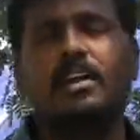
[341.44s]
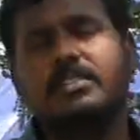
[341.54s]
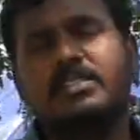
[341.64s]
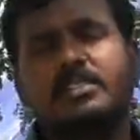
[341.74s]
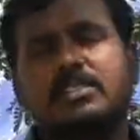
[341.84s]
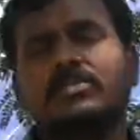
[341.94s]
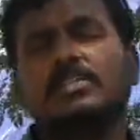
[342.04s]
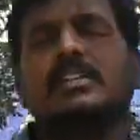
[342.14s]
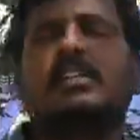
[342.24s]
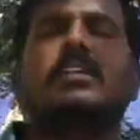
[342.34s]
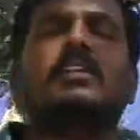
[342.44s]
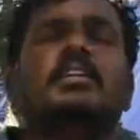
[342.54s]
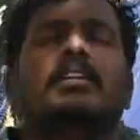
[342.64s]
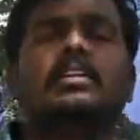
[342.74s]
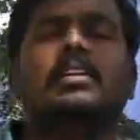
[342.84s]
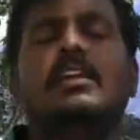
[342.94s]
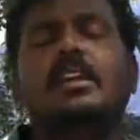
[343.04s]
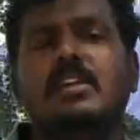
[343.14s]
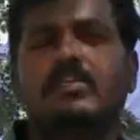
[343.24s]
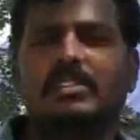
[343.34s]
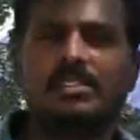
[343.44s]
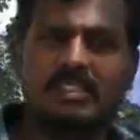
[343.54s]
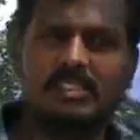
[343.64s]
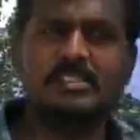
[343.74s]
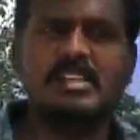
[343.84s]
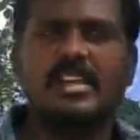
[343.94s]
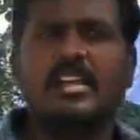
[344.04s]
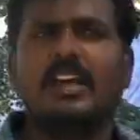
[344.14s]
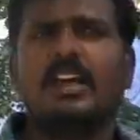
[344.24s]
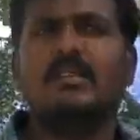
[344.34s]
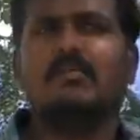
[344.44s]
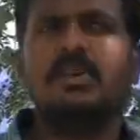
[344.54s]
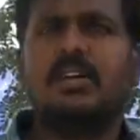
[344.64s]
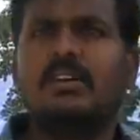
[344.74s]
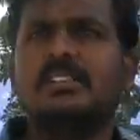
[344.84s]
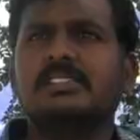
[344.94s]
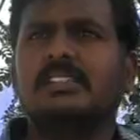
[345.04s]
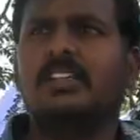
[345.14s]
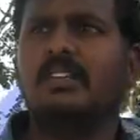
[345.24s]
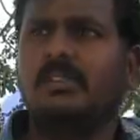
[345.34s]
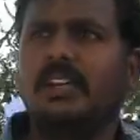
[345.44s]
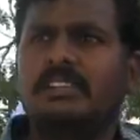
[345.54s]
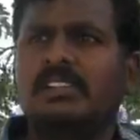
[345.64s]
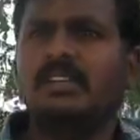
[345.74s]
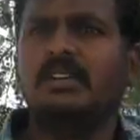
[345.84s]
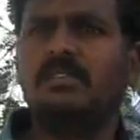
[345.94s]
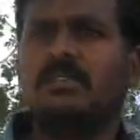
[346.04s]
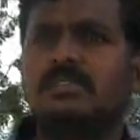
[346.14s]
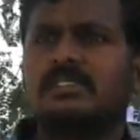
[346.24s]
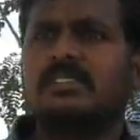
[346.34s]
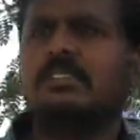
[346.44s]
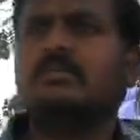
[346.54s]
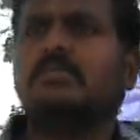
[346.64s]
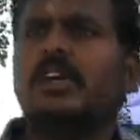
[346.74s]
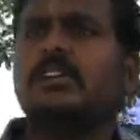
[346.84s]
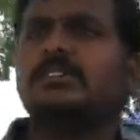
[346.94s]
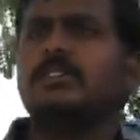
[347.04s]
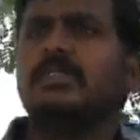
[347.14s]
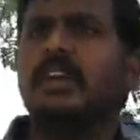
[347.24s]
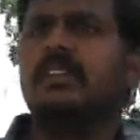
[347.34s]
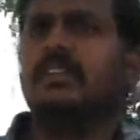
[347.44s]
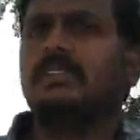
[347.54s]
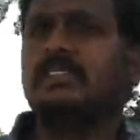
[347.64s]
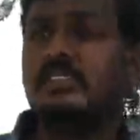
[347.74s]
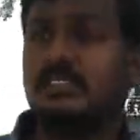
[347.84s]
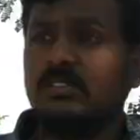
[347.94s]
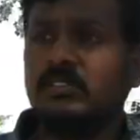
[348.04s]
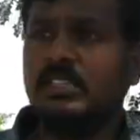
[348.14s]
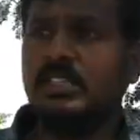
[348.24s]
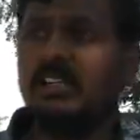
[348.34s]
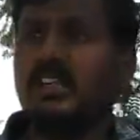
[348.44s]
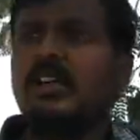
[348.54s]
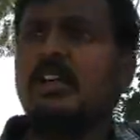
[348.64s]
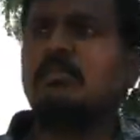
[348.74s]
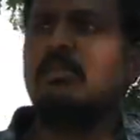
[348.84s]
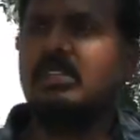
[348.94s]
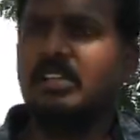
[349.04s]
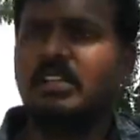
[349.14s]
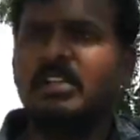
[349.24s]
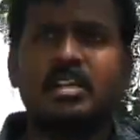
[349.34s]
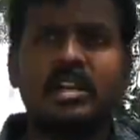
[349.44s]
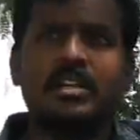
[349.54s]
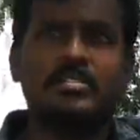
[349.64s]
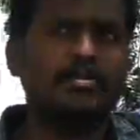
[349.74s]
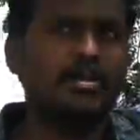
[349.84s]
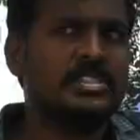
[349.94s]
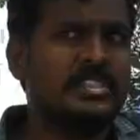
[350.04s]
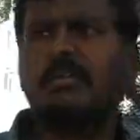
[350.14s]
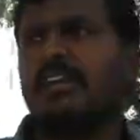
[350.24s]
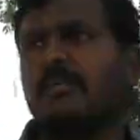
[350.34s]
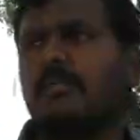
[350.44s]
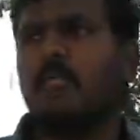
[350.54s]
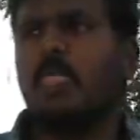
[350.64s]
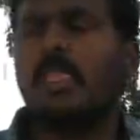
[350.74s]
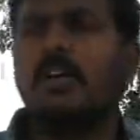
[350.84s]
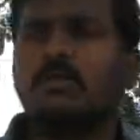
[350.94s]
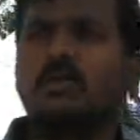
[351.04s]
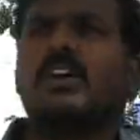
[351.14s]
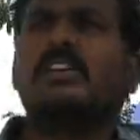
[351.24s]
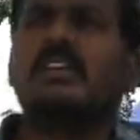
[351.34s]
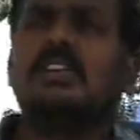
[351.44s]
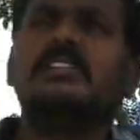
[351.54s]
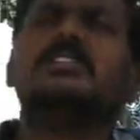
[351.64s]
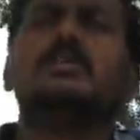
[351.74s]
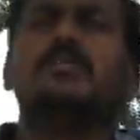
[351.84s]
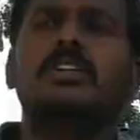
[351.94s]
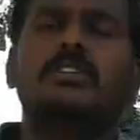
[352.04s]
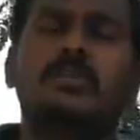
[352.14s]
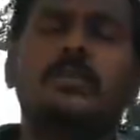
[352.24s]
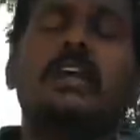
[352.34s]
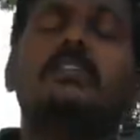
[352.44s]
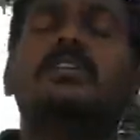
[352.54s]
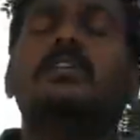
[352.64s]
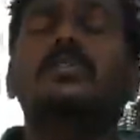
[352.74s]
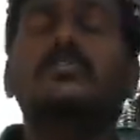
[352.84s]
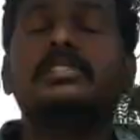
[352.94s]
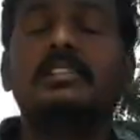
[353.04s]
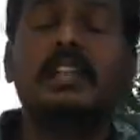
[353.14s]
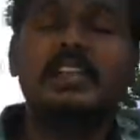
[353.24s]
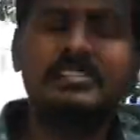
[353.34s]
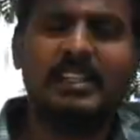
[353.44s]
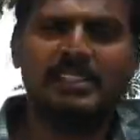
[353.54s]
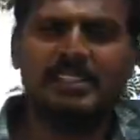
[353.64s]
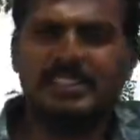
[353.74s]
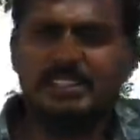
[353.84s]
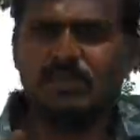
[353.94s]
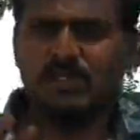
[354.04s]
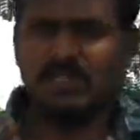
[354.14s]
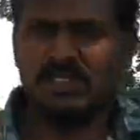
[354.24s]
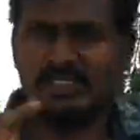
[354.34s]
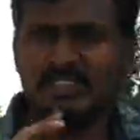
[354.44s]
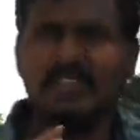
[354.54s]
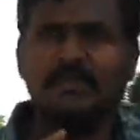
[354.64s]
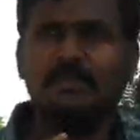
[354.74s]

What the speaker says: 6,000 yielding ones is because if, let's say you have used some 5,500 or 6,000 mother reel kind of bull semen, what else option you will be having to use in the next generation? This is what doctors say.